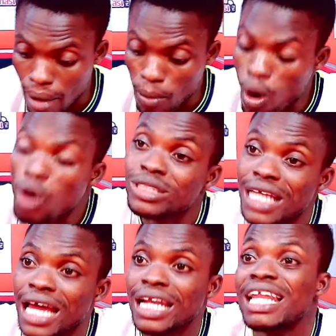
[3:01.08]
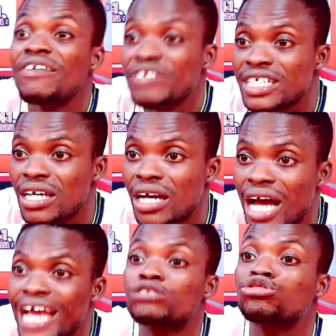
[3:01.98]
My mom said left
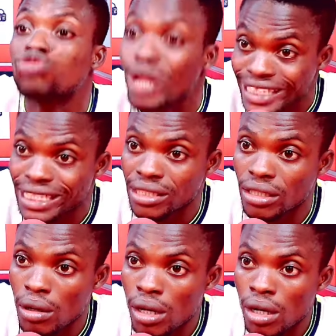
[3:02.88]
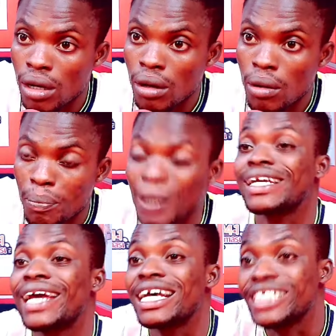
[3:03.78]
a solid.
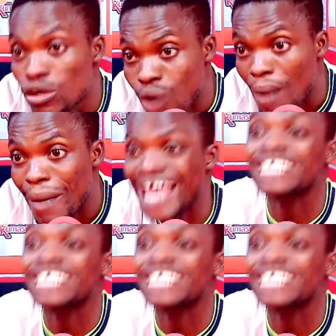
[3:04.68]
Patrick Kessie Dwaba